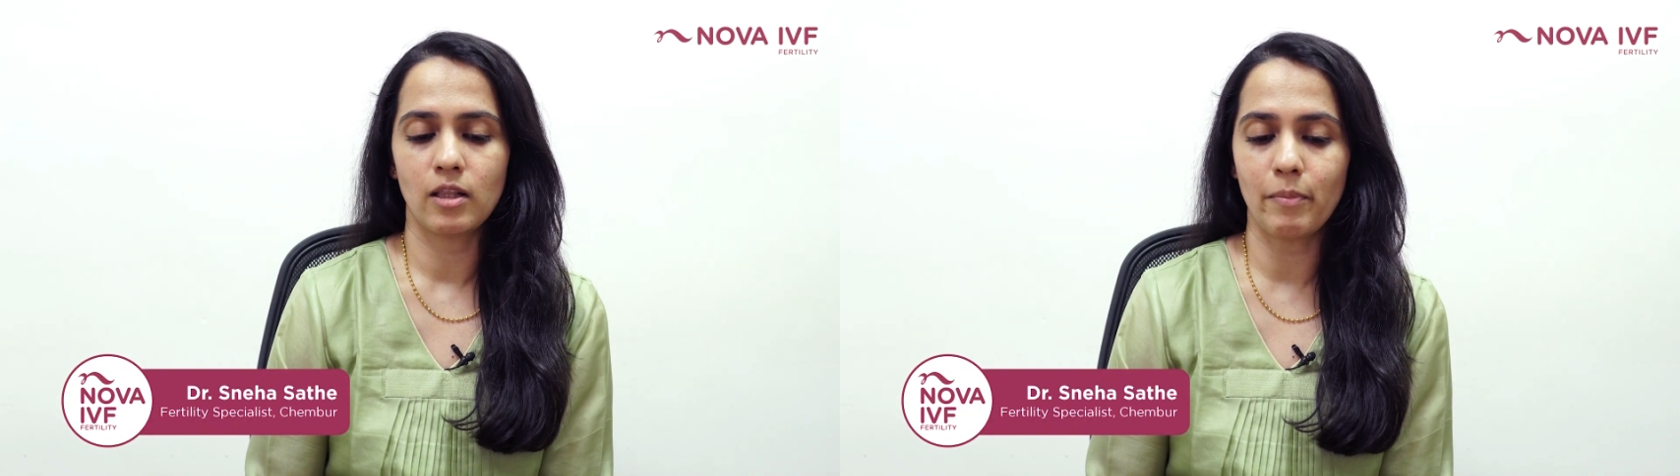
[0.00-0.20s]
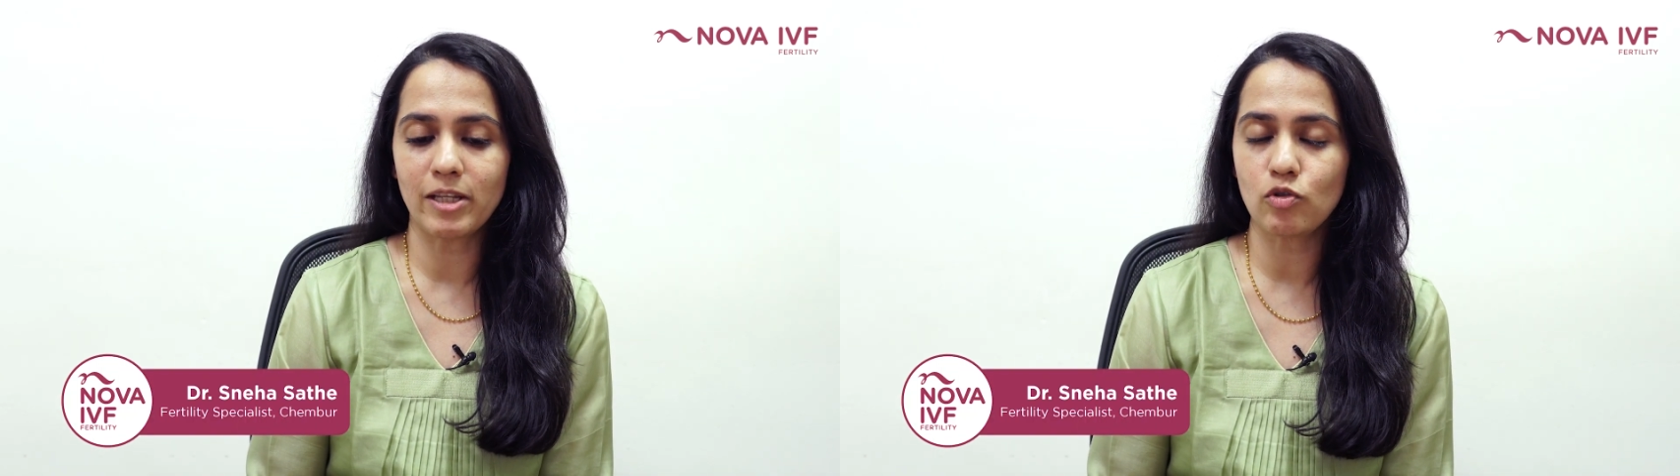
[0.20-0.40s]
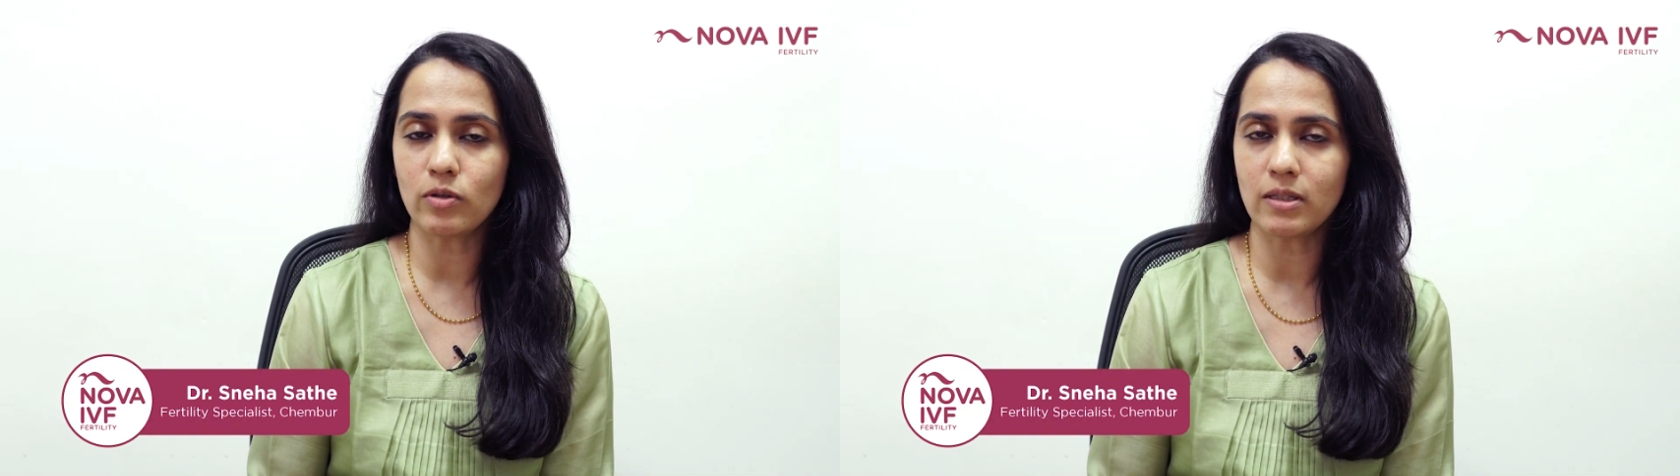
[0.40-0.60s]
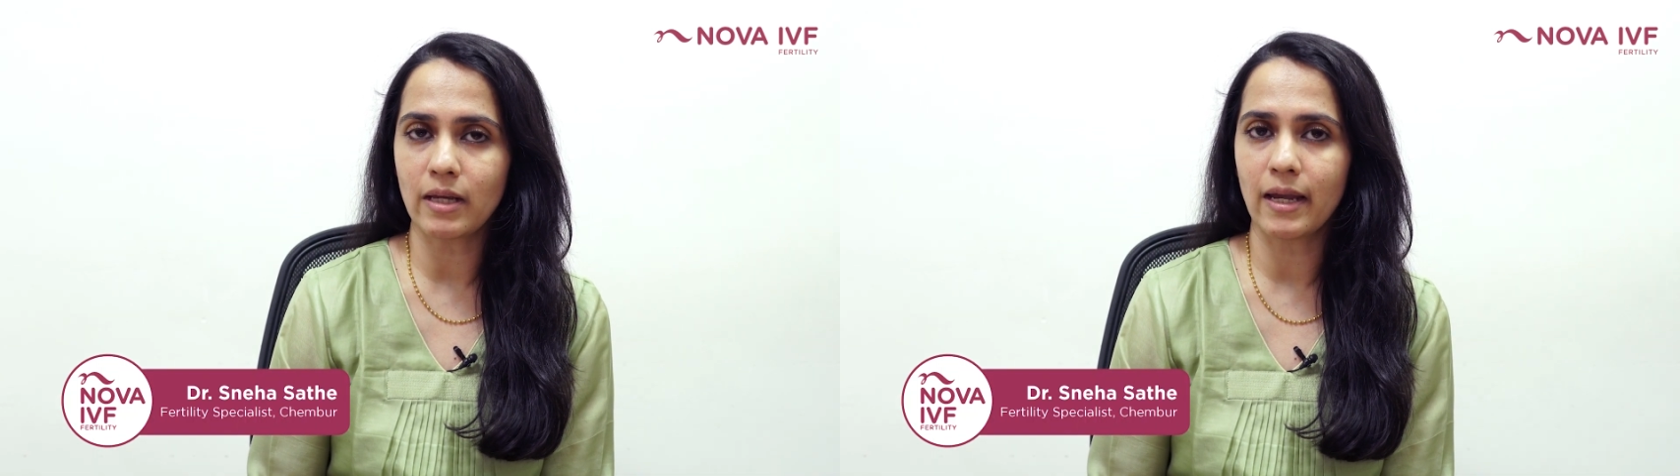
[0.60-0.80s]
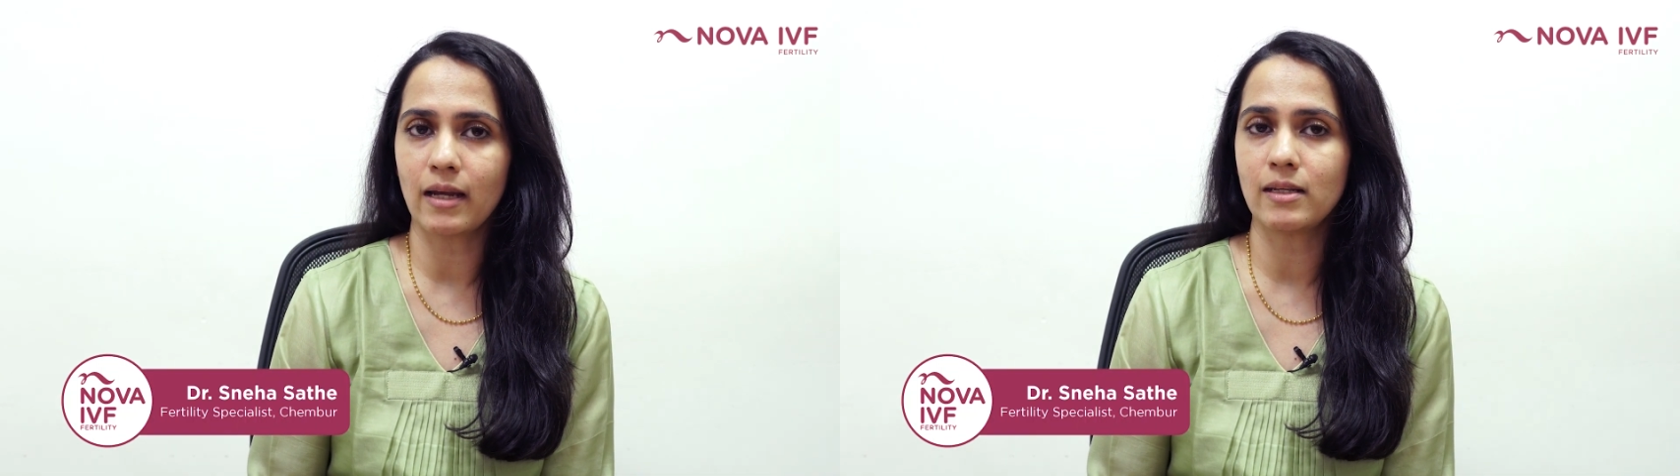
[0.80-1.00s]
The menstrual
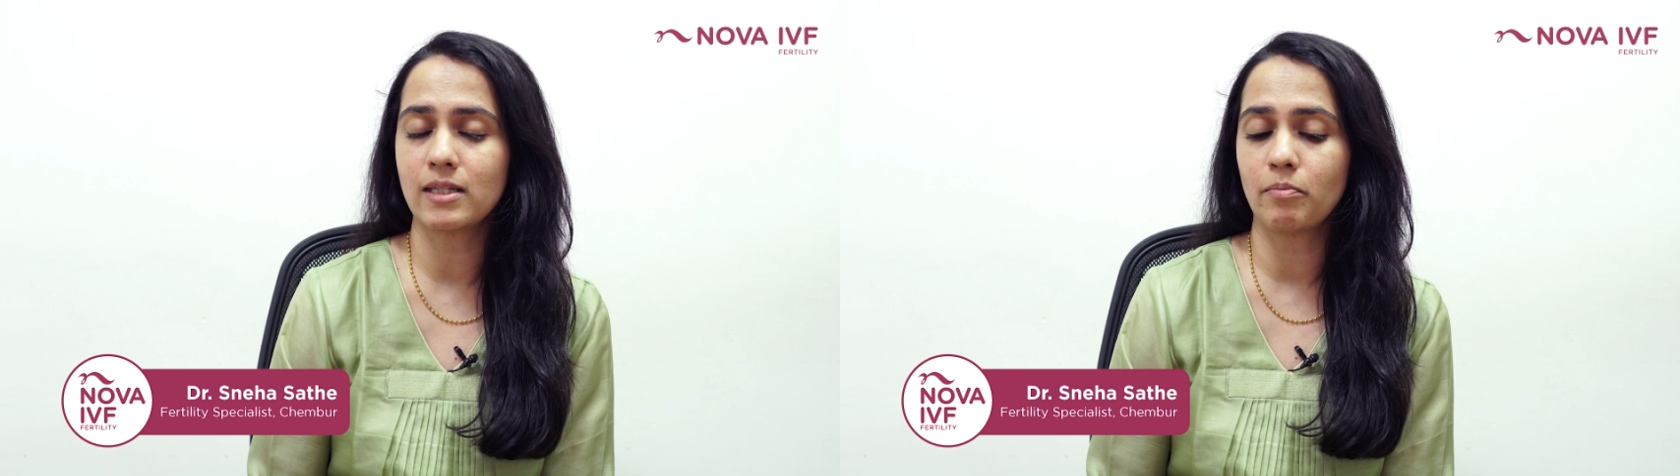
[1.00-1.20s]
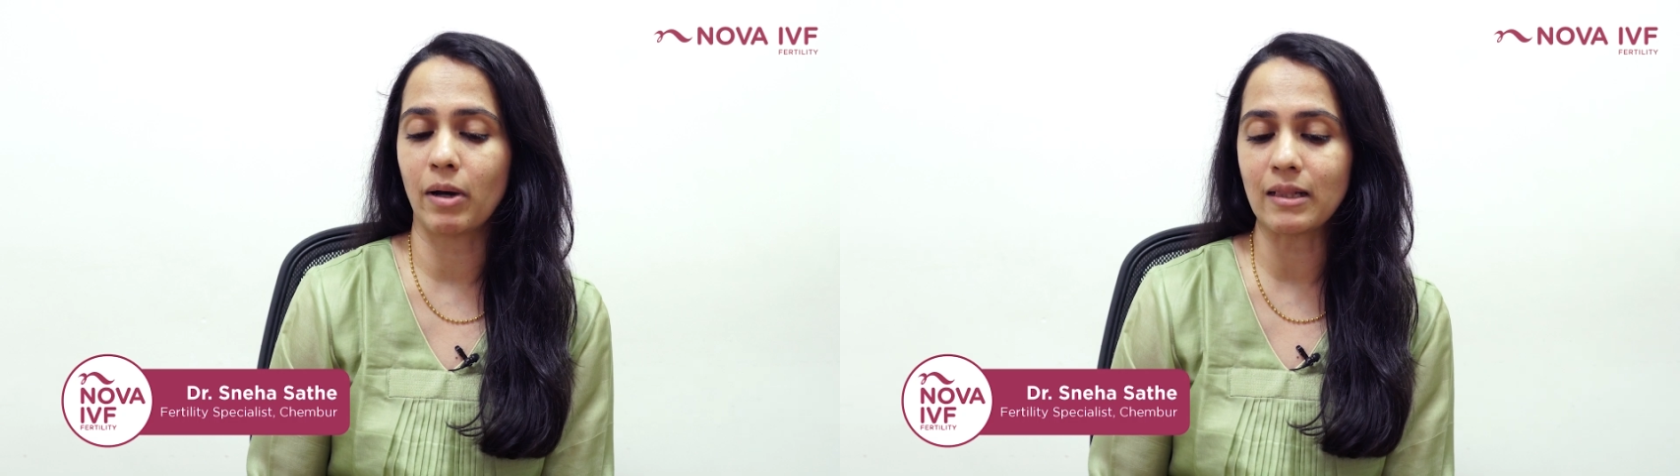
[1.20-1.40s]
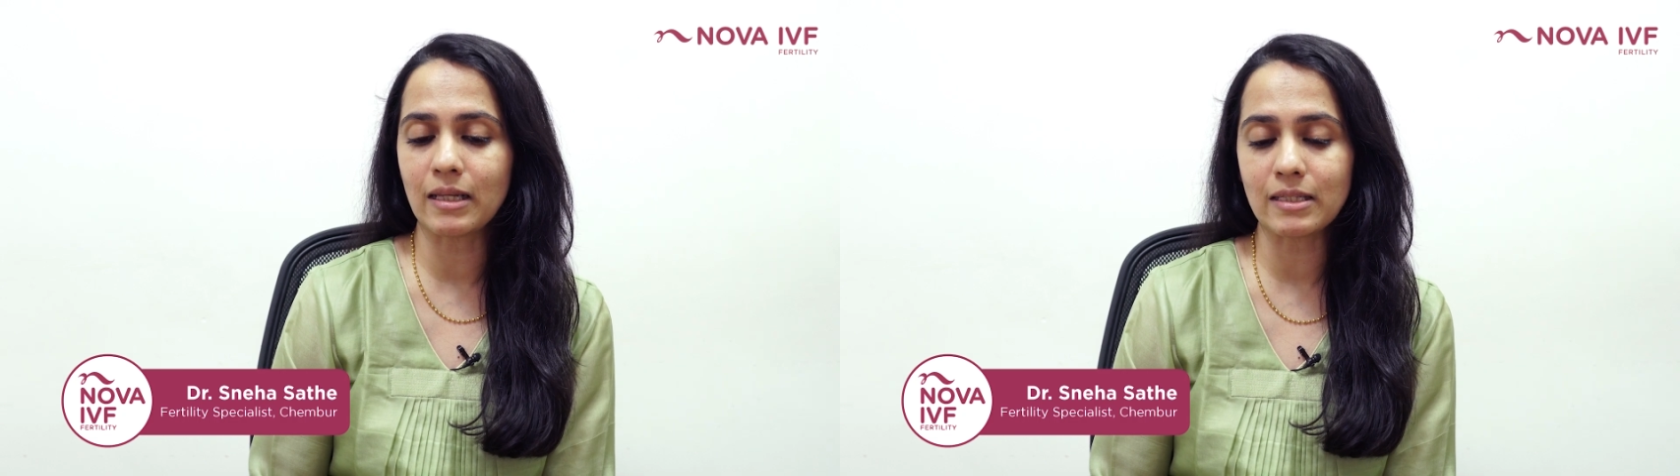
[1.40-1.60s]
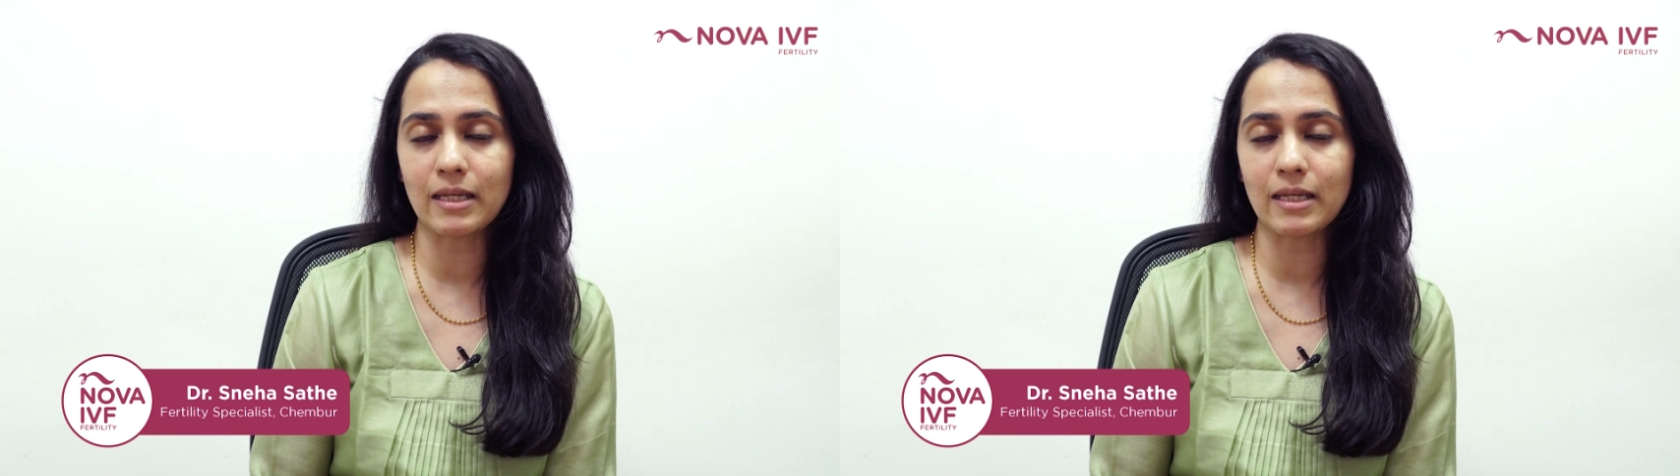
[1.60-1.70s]
cycle is the monthly